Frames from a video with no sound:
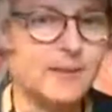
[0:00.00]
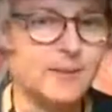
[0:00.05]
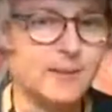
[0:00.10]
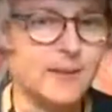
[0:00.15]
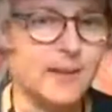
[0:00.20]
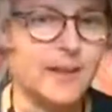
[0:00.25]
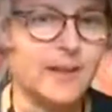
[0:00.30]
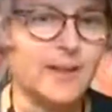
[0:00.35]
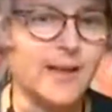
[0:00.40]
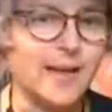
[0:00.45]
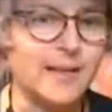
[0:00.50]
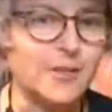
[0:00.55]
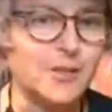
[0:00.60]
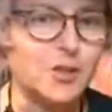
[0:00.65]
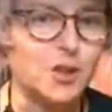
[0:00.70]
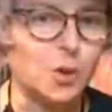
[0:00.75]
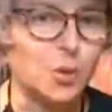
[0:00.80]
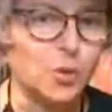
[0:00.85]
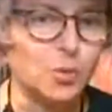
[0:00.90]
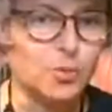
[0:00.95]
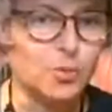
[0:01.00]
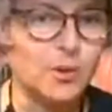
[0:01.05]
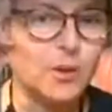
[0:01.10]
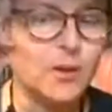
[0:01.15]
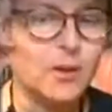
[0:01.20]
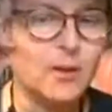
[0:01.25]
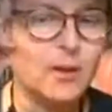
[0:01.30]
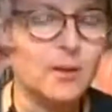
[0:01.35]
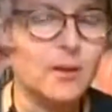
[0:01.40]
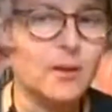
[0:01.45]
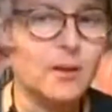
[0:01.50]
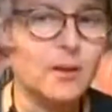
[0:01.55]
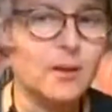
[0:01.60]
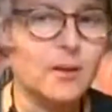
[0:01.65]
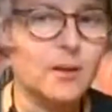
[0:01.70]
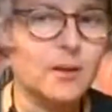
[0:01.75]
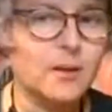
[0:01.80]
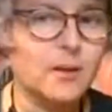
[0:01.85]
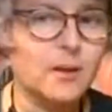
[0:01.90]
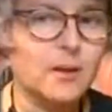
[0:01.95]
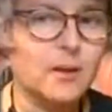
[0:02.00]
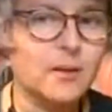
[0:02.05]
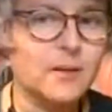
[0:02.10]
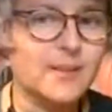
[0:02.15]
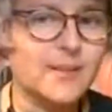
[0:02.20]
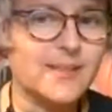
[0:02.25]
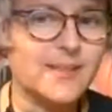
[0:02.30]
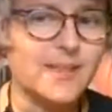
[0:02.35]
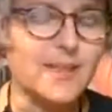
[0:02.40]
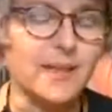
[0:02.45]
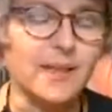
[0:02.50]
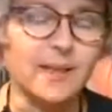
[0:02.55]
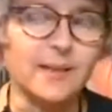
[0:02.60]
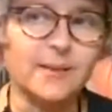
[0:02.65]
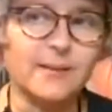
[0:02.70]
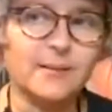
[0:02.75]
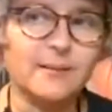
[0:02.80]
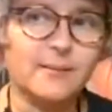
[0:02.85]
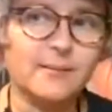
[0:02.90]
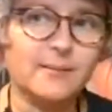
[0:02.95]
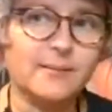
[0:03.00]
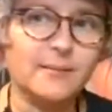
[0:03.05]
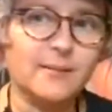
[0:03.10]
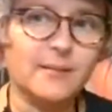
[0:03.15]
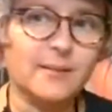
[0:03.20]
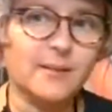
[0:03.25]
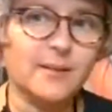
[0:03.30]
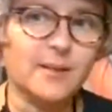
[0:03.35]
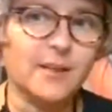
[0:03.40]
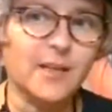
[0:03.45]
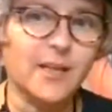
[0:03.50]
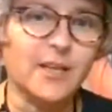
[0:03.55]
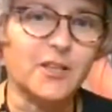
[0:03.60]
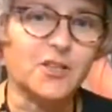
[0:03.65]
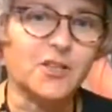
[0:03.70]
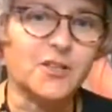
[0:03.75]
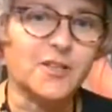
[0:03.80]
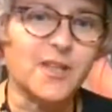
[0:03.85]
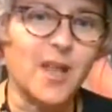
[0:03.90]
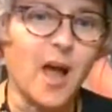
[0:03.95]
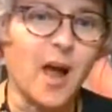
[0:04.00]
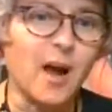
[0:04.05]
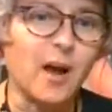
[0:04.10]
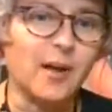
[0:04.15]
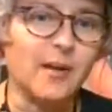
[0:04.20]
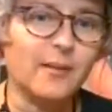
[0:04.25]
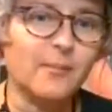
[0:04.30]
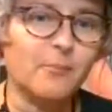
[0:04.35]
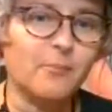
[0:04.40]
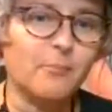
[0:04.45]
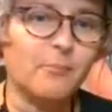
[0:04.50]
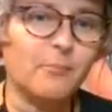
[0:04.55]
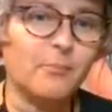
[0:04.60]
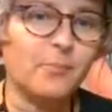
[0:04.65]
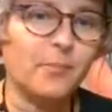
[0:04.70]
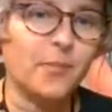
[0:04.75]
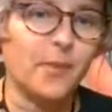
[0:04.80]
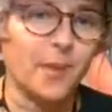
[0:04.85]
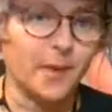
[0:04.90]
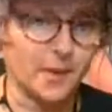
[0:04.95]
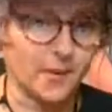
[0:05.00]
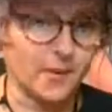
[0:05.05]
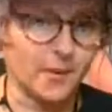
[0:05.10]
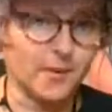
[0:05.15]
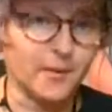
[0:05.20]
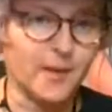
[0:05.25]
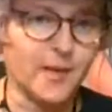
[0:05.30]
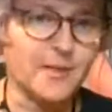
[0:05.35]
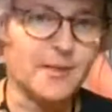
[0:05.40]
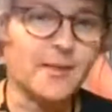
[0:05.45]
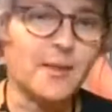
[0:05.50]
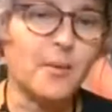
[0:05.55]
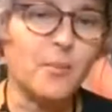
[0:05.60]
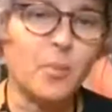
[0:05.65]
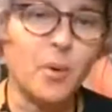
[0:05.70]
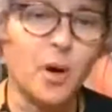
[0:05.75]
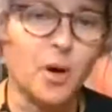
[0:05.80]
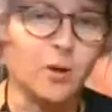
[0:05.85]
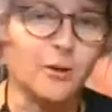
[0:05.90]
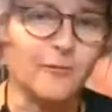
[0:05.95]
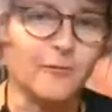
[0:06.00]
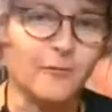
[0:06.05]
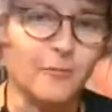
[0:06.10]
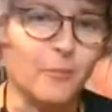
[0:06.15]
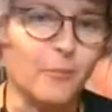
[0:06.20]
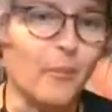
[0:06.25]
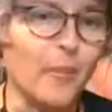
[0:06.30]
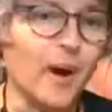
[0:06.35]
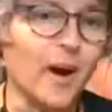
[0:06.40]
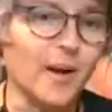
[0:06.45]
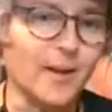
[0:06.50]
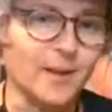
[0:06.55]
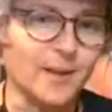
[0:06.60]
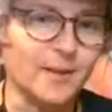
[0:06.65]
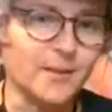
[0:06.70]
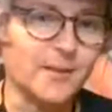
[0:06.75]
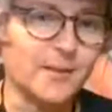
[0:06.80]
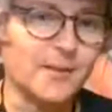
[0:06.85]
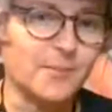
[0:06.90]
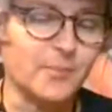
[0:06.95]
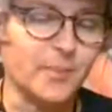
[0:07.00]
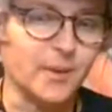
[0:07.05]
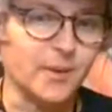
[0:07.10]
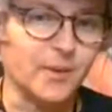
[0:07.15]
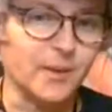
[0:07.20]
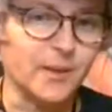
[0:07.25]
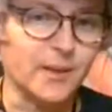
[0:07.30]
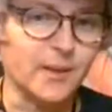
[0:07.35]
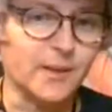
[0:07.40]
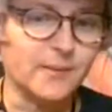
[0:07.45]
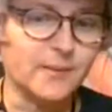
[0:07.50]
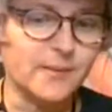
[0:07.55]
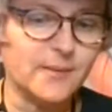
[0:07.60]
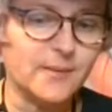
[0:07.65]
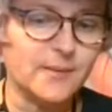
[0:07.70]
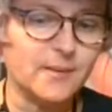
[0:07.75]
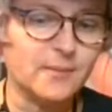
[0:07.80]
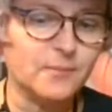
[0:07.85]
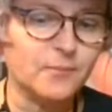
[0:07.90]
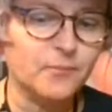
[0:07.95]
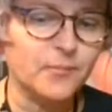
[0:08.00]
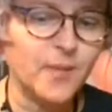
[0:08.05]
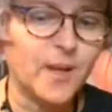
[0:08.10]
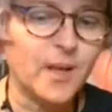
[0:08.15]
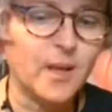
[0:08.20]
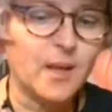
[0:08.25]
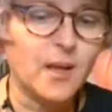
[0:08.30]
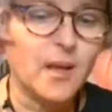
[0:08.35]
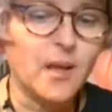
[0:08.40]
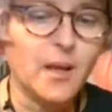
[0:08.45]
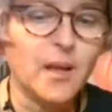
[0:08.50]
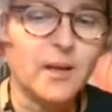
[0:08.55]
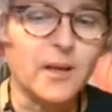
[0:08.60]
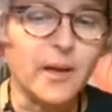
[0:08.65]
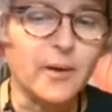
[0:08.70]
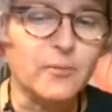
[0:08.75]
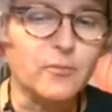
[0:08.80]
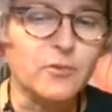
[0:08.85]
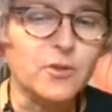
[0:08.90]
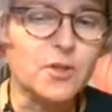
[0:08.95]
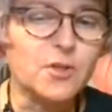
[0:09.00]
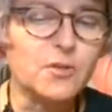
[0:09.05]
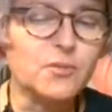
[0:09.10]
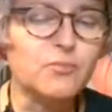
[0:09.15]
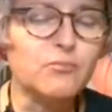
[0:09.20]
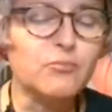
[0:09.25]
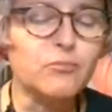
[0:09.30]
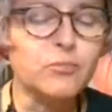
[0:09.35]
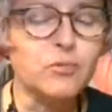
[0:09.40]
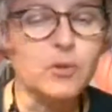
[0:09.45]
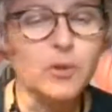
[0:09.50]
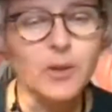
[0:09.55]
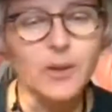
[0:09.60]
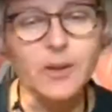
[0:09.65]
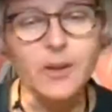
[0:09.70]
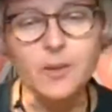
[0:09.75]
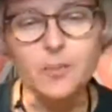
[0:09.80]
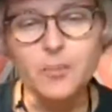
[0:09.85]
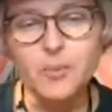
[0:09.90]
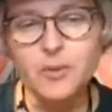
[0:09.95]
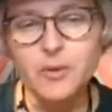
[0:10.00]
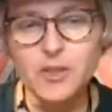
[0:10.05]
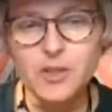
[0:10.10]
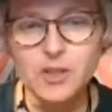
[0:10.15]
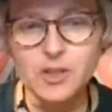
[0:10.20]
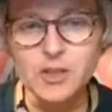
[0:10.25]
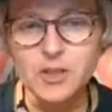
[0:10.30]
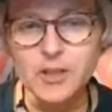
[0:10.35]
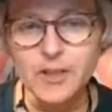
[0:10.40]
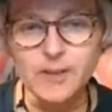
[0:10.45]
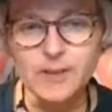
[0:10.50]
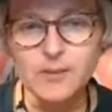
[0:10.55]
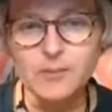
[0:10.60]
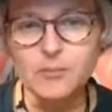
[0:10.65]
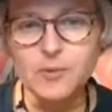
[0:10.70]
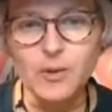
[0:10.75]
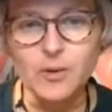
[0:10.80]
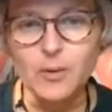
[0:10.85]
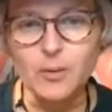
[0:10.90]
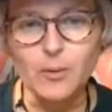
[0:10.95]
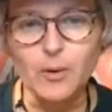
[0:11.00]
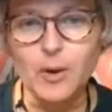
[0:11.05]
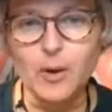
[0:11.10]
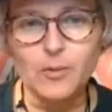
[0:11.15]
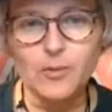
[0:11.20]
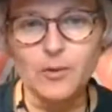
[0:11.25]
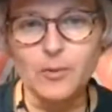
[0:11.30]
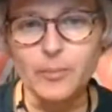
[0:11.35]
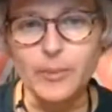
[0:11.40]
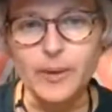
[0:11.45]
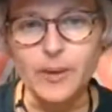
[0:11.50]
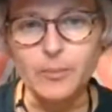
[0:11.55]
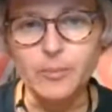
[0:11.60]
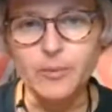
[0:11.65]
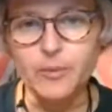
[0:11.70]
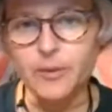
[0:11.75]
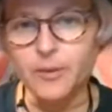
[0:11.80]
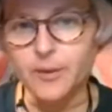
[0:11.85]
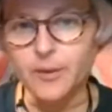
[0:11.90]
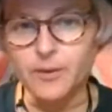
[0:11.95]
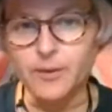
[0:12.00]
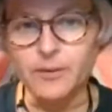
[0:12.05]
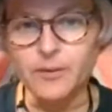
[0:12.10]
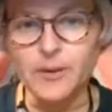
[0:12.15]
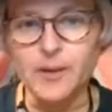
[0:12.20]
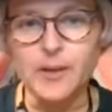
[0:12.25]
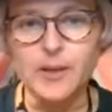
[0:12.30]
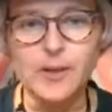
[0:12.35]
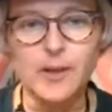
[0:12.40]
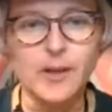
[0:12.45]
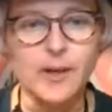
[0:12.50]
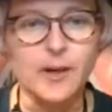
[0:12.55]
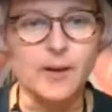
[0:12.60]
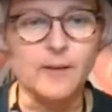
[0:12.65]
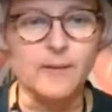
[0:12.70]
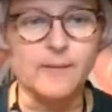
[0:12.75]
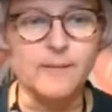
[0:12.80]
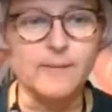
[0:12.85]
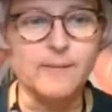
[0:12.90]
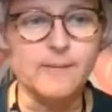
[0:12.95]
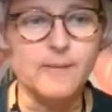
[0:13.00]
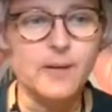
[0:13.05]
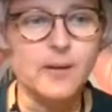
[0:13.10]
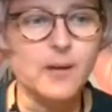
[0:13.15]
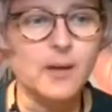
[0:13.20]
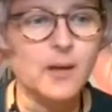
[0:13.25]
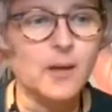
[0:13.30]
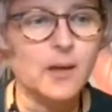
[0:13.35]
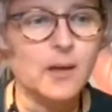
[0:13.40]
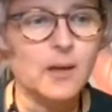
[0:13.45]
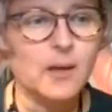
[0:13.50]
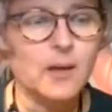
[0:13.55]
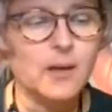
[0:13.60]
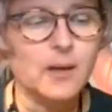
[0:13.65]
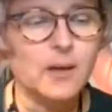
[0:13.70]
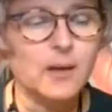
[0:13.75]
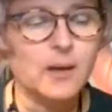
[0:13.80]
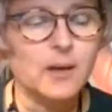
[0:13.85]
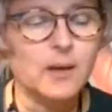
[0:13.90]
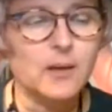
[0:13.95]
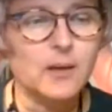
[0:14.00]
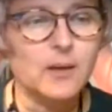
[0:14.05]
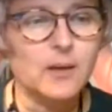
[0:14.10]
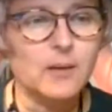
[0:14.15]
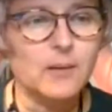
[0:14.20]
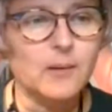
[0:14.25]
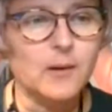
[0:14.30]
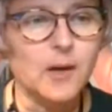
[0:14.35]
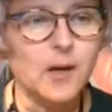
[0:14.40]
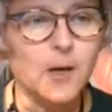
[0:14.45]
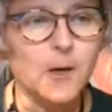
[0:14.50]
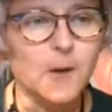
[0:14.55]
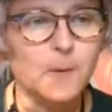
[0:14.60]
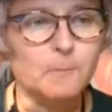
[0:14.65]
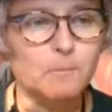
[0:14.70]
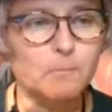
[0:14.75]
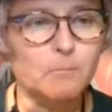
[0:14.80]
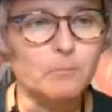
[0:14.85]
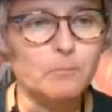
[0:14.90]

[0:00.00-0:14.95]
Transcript: and I don't see it. It's not there. It's not part of my experience. And I just really appreciate it when there are other people there that have um,